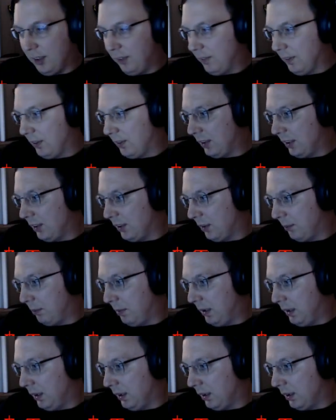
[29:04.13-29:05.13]
if this ends up
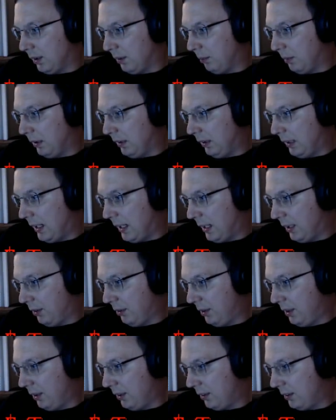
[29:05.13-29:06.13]
being a bit loud.
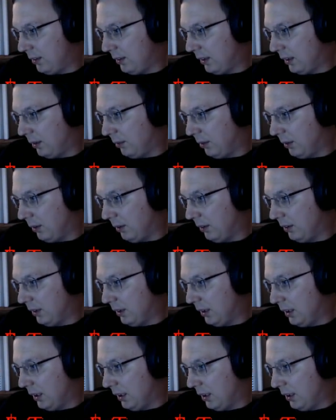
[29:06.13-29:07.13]
I will
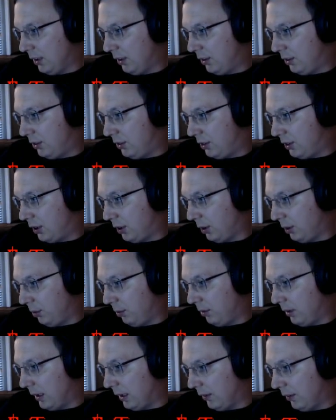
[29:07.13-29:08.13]
tone
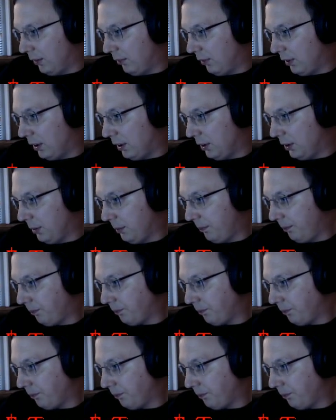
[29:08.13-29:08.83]
down the volume.